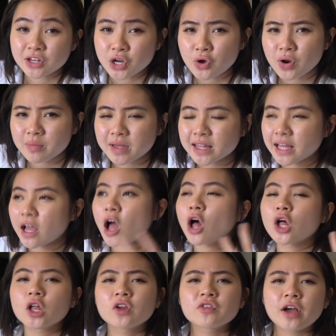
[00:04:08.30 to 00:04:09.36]
you know what I mean? Like
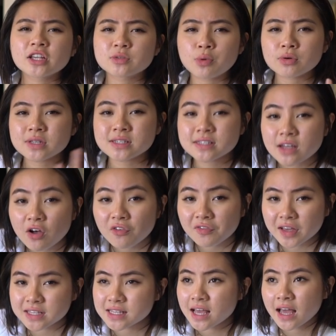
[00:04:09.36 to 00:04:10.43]
a lot of you guys are posting
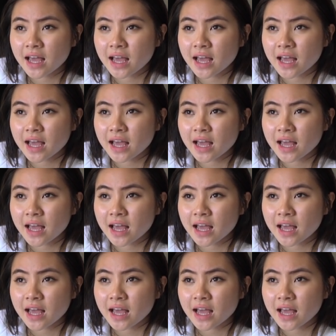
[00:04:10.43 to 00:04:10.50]
selfies